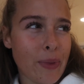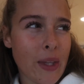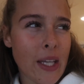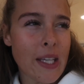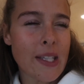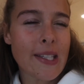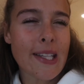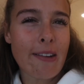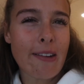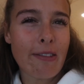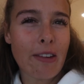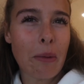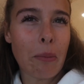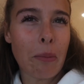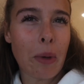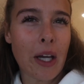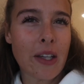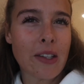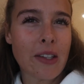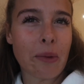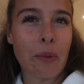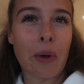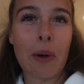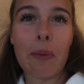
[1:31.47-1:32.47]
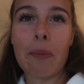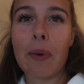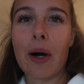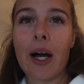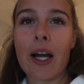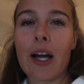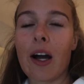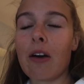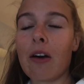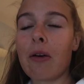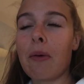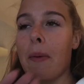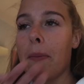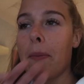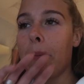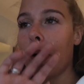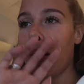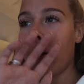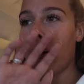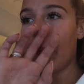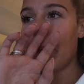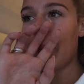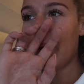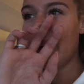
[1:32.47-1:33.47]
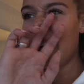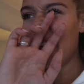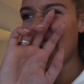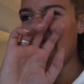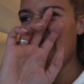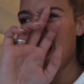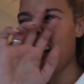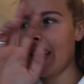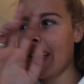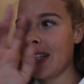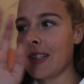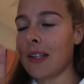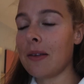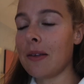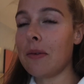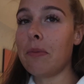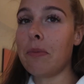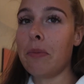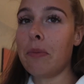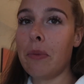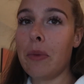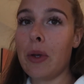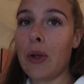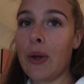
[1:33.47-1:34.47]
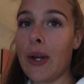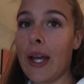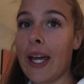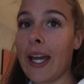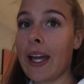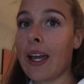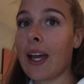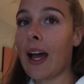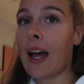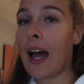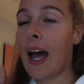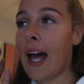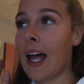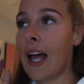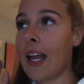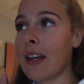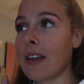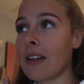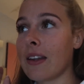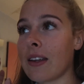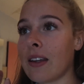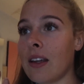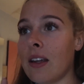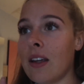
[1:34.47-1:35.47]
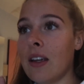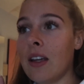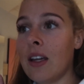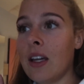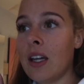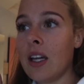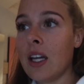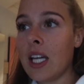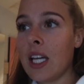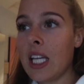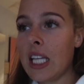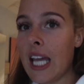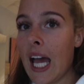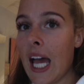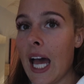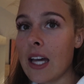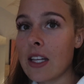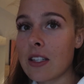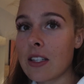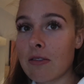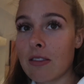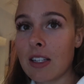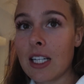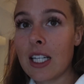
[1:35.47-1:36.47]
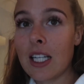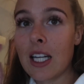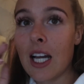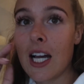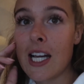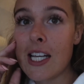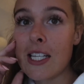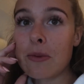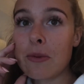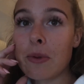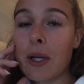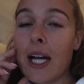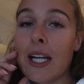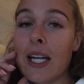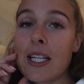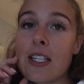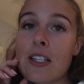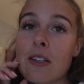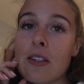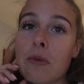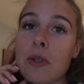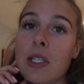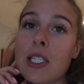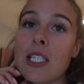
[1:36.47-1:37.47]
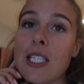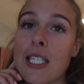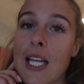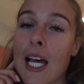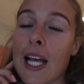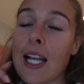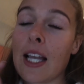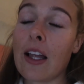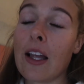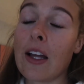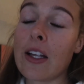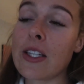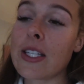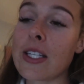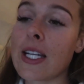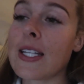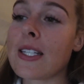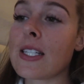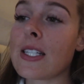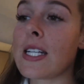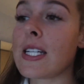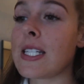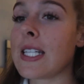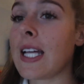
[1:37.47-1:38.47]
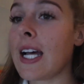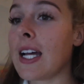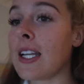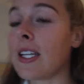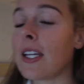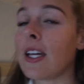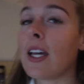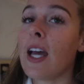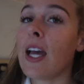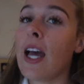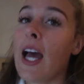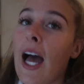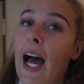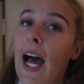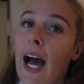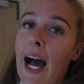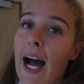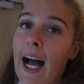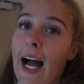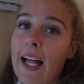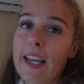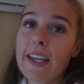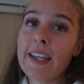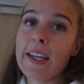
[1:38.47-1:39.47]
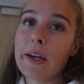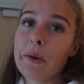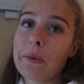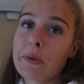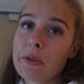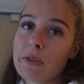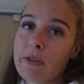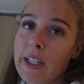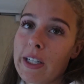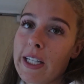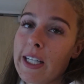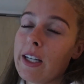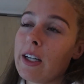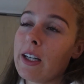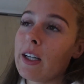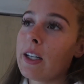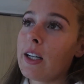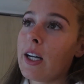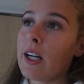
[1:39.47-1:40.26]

It's definitely by someone, but I can't remember. But yeah, it's in Munich, and yeah, it's really nice. We just had lunch, as I said, and it was really good.